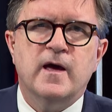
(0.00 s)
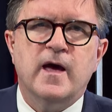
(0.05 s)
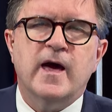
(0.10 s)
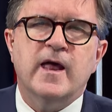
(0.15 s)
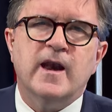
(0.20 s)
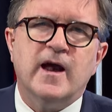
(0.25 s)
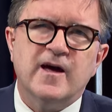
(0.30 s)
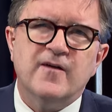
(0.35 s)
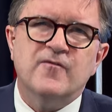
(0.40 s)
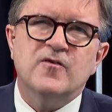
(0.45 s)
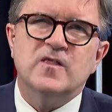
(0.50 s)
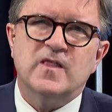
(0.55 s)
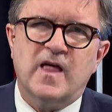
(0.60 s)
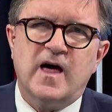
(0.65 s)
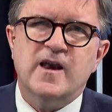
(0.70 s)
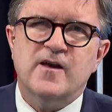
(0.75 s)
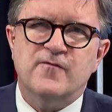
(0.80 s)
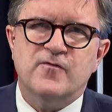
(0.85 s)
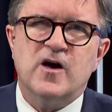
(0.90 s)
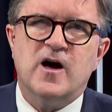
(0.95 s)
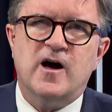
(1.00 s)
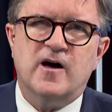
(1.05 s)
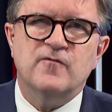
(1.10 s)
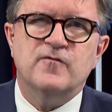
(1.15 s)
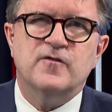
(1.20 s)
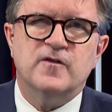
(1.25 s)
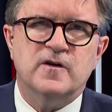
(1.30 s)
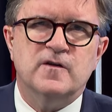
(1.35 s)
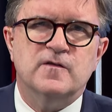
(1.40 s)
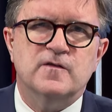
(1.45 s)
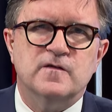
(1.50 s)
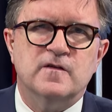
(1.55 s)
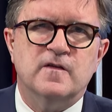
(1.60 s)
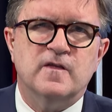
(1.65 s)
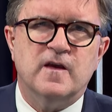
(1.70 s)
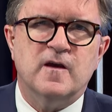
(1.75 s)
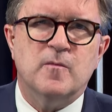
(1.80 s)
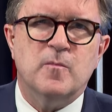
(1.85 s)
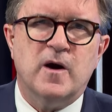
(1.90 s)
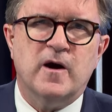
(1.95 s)
And I have a lot of confidence in
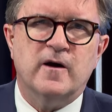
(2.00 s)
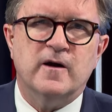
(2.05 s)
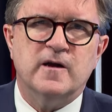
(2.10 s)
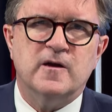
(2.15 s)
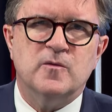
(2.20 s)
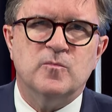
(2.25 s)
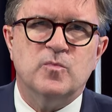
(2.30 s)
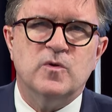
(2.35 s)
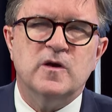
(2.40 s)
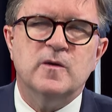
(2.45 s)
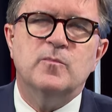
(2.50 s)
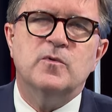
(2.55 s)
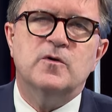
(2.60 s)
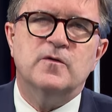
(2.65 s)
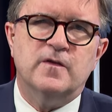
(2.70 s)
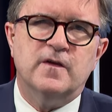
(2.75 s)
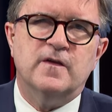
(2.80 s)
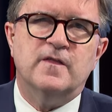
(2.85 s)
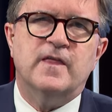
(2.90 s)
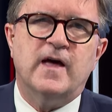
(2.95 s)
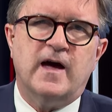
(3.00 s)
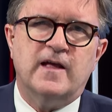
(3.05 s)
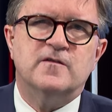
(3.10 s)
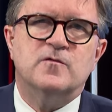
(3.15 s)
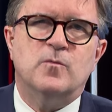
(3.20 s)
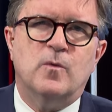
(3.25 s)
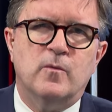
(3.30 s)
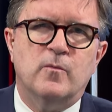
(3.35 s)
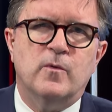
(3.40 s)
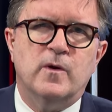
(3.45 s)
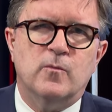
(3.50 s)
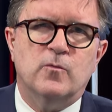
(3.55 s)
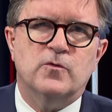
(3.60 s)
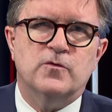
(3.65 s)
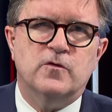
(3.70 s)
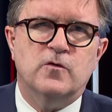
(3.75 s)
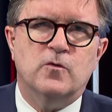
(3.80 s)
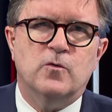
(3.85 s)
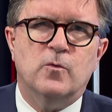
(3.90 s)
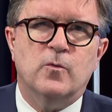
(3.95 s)
the American people that that's what we will
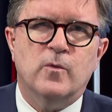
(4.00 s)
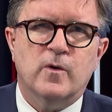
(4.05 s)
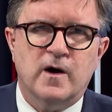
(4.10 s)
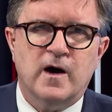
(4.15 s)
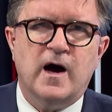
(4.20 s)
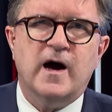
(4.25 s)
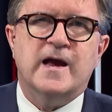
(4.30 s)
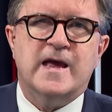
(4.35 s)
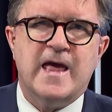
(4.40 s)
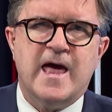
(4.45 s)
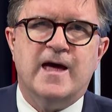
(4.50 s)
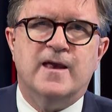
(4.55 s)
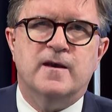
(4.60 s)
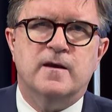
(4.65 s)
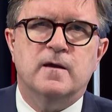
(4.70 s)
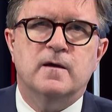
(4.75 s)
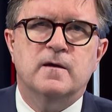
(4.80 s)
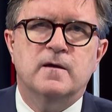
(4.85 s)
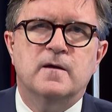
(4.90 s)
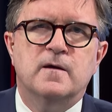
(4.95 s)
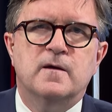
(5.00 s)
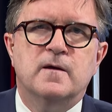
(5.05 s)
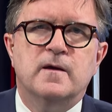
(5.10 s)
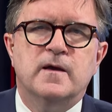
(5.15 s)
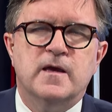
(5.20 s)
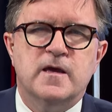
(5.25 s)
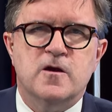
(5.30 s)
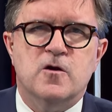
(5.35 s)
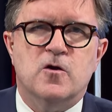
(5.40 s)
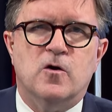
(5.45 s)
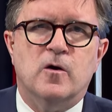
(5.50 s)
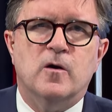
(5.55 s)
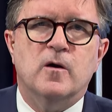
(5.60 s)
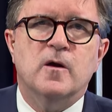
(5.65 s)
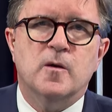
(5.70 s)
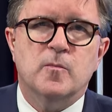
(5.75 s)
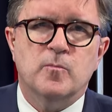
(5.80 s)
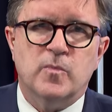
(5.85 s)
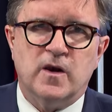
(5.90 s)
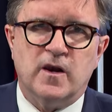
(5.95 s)
do again here.
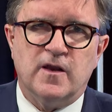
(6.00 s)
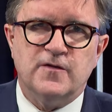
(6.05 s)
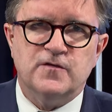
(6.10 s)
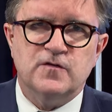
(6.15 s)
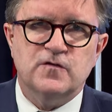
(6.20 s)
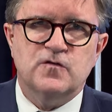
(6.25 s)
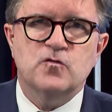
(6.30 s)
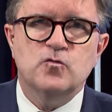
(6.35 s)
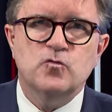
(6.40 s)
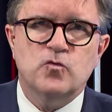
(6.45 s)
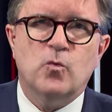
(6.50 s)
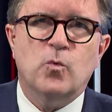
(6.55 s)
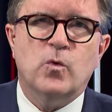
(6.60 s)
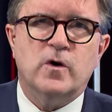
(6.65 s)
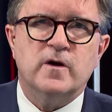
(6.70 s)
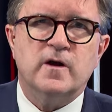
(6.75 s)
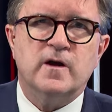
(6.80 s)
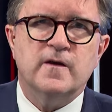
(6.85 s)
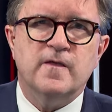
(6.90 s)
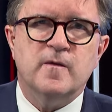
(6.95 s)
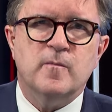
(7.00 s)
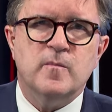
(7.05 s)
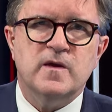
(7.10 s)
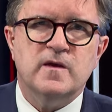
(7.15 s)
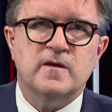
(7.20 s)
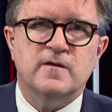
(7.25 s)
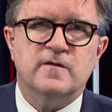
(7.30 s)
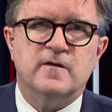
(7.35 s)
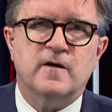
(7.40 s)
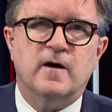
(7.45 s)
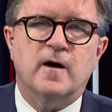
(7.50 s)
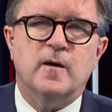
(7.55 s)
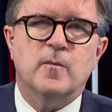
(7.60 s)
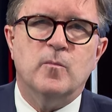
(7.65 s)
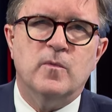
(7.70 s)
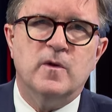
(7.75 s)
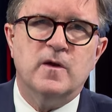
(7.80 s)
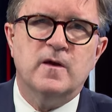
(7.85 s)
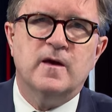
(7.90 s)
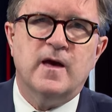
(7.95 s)
But let's do the work in the
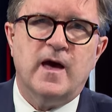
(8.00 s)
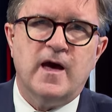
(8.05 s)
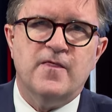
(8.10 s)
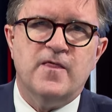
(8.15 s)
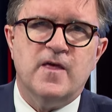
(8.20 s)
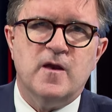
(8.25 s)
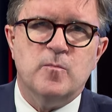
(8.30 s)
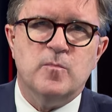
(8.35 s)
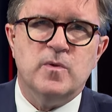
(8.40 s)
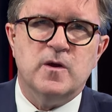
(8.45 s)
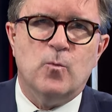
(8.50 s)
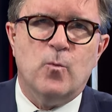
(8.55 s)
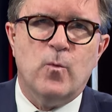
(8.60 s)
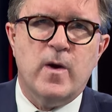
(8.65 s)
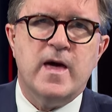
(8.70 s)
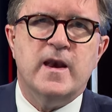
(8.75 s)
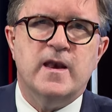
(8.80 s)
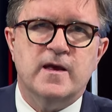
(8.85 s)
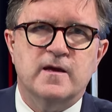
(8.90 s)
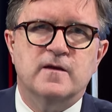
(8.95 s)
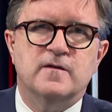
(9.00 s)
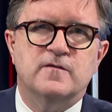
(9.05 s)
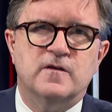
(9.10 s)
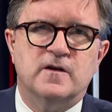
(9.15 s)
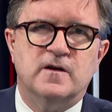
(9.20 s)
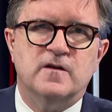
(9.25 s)
meantime and then be ready to